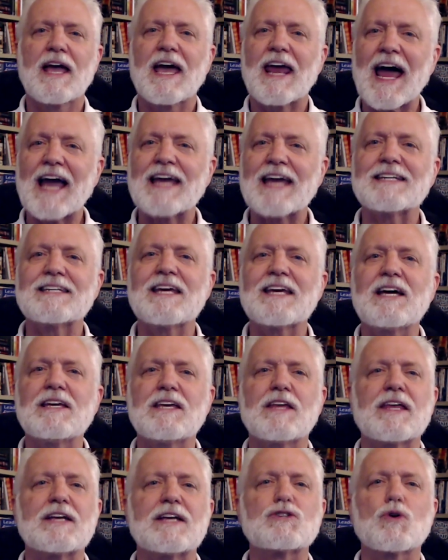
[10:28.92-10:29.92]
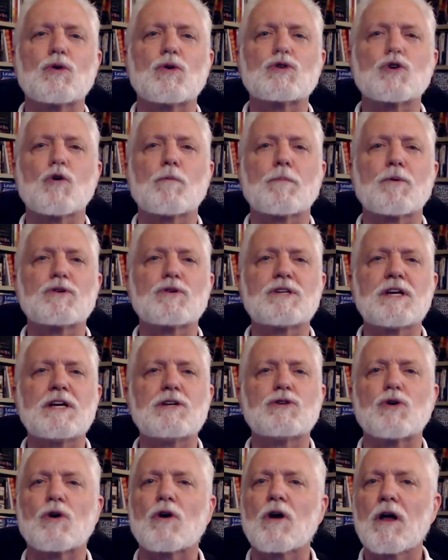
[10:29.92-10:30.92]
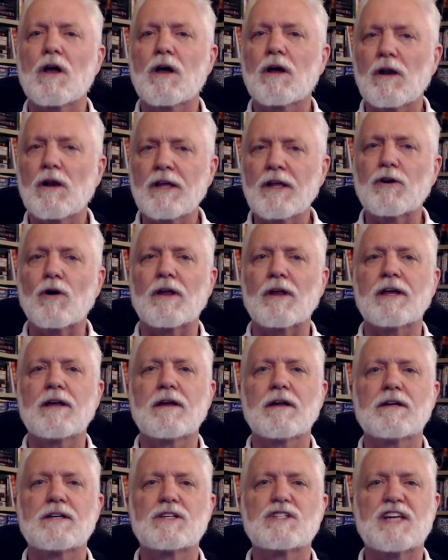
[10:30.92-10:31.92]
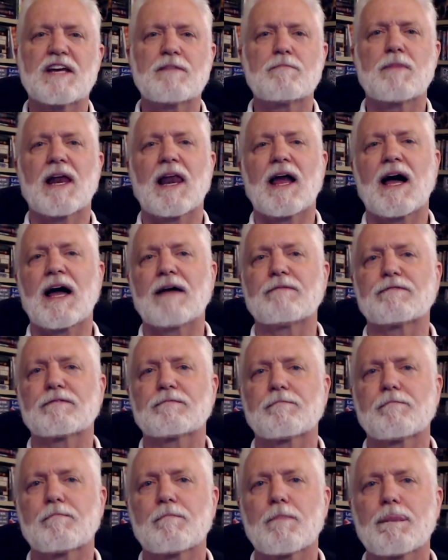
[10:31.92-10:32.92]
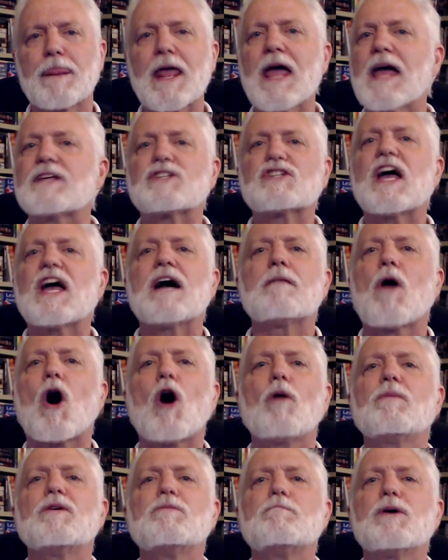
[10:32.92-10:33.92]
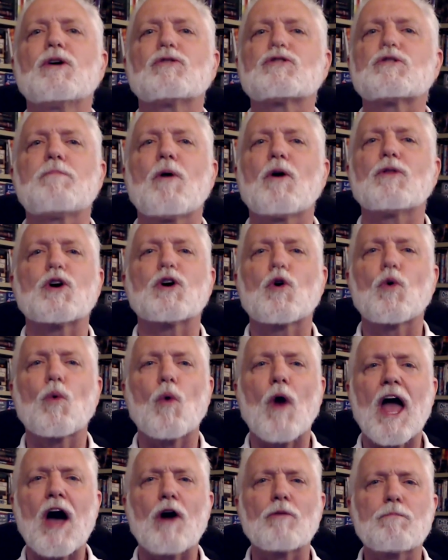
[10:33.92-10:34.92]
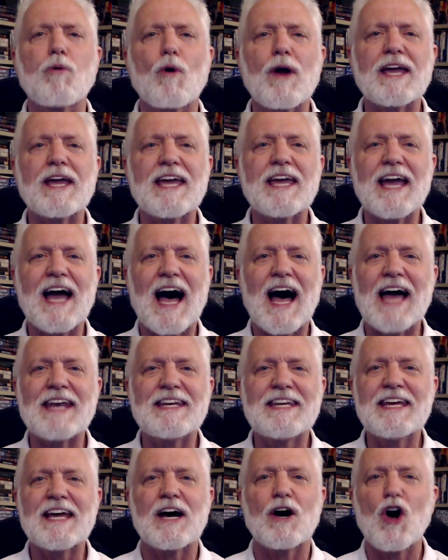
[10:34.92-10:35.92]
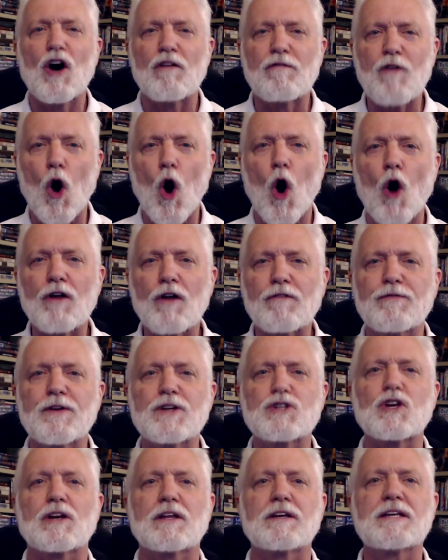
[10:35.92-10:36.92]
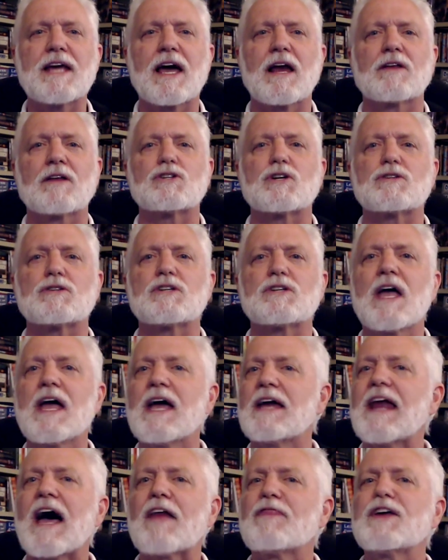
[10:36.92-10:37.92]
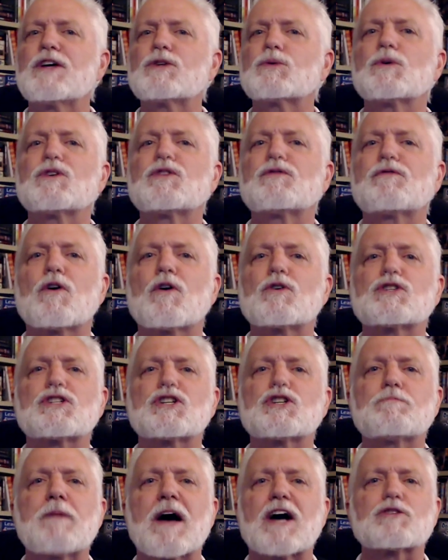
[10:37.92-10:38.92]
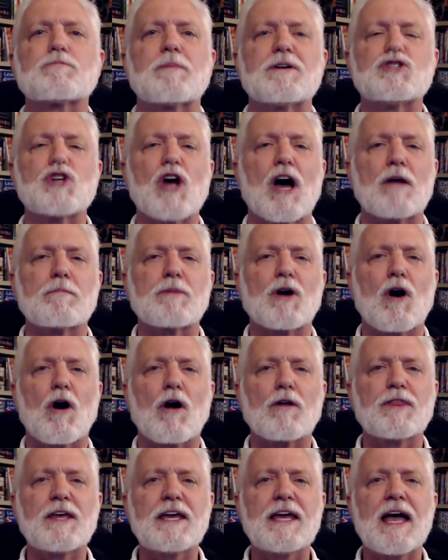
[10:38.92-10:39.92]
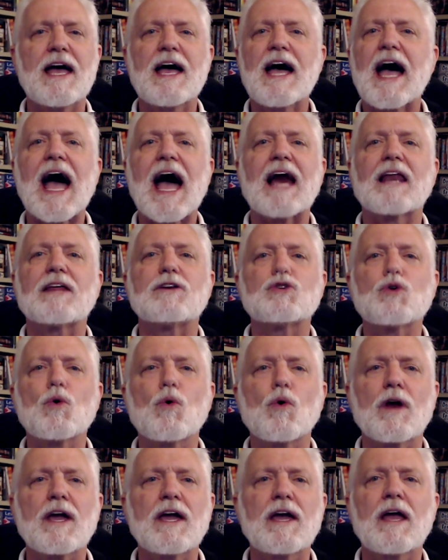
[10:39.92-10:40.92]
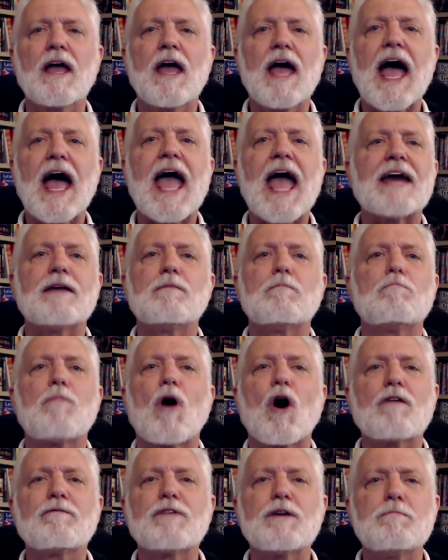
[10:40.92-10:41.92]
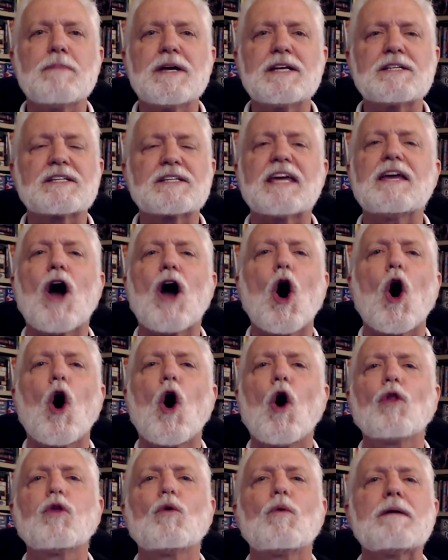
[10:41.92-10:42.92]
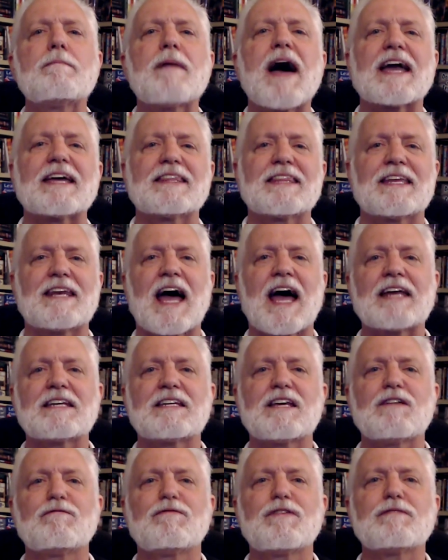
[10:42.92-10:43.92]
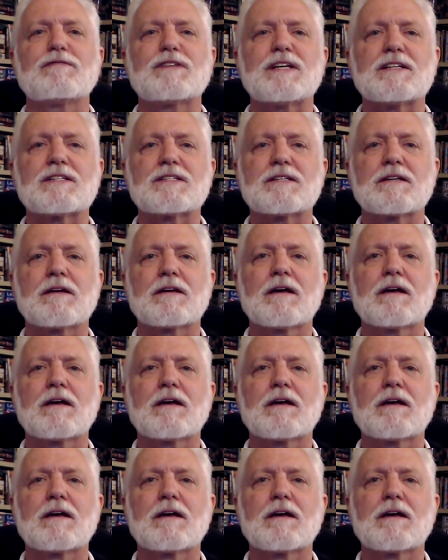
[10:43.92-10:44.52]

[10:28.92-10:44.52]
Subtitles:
And I can tell you that surgical procedure literally saved my life. Sam Altman built upon the groundbreaking idea of artificial intelligence. Now, this was first espoused by John McCarthy, Alan Turing, and Marvin Minsky all the way back in the 1950s.